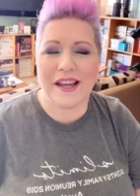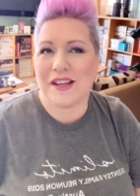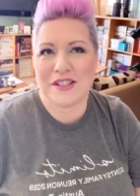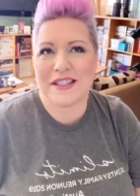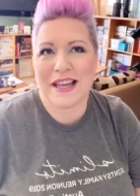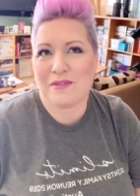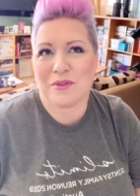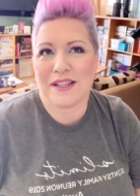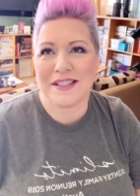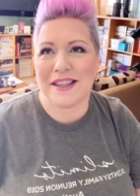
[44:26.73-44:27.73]
I just laugh when
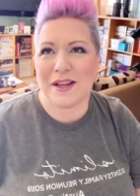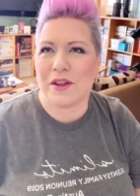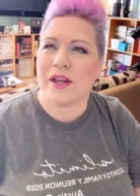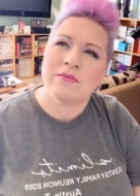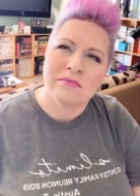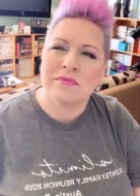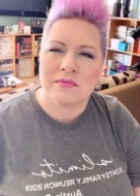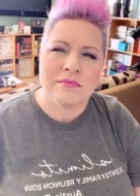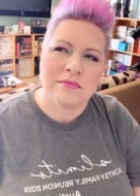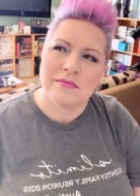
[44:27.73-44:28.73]
I said that like
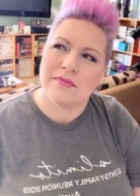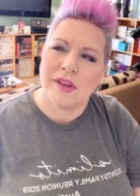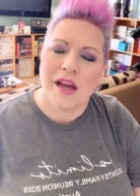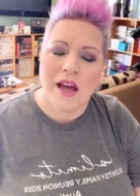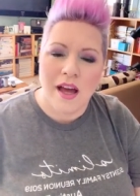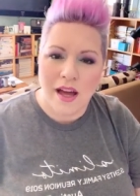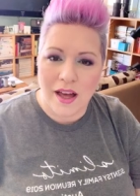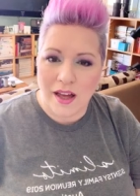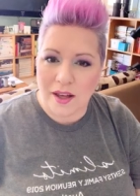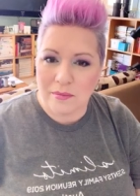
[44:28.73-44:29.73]

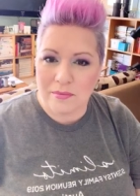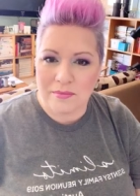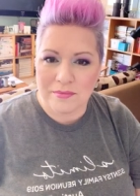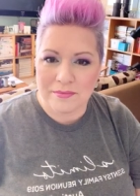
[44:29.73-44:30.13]
um